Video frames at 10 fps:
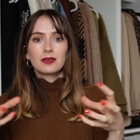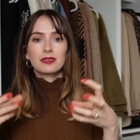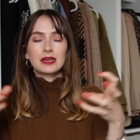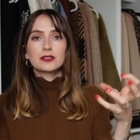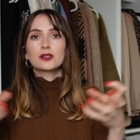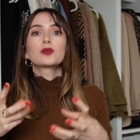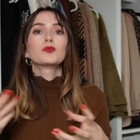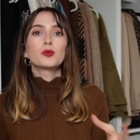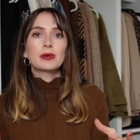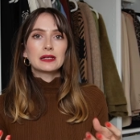things look
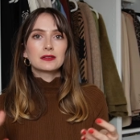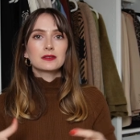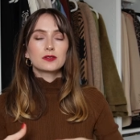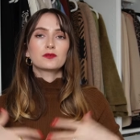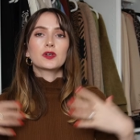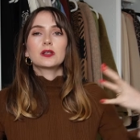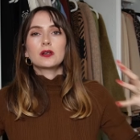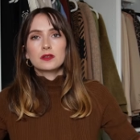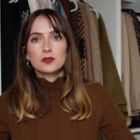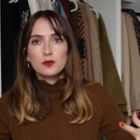more balanced. So you've kind of
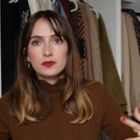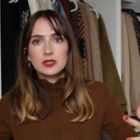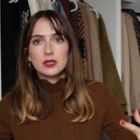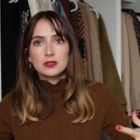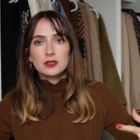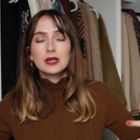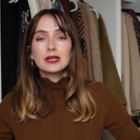got this oversized